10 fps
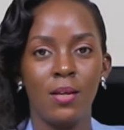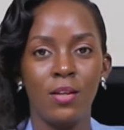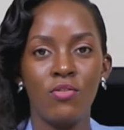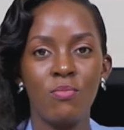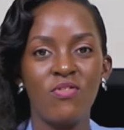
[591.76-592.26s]

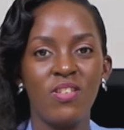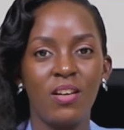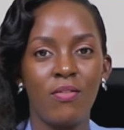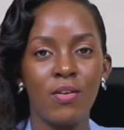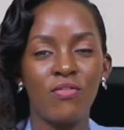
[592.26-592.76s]
You remove
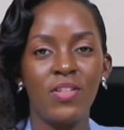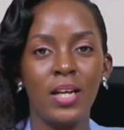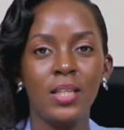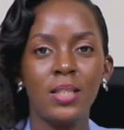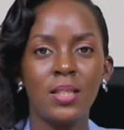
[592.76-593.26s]
that friend off the
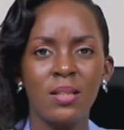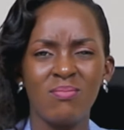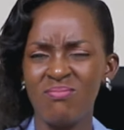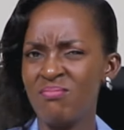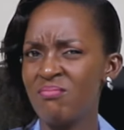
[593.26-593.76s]
list.
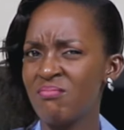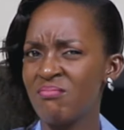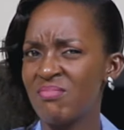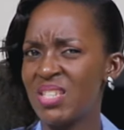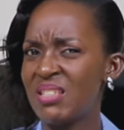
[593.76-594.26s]

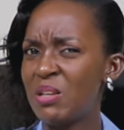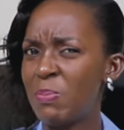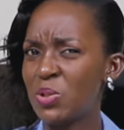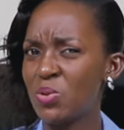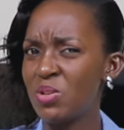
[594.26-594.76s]
That
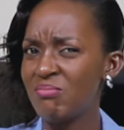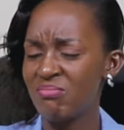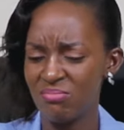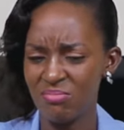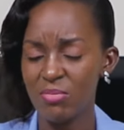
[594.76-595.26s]
person,
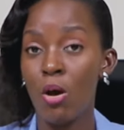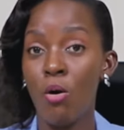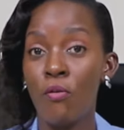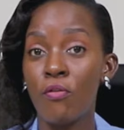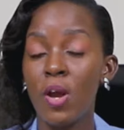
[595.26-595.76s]

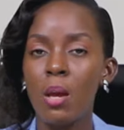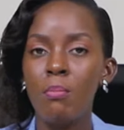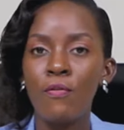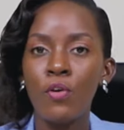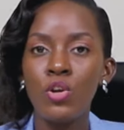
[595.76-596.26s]
off.
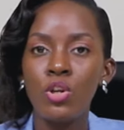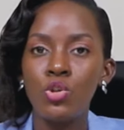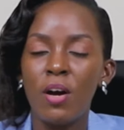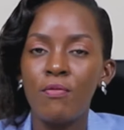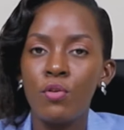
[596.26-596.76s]
Before you know it,
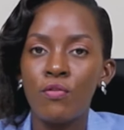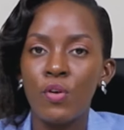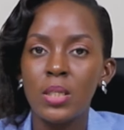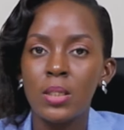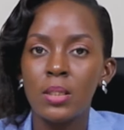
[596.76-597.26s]
you have no
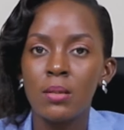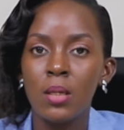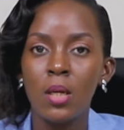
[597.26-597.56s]
friends.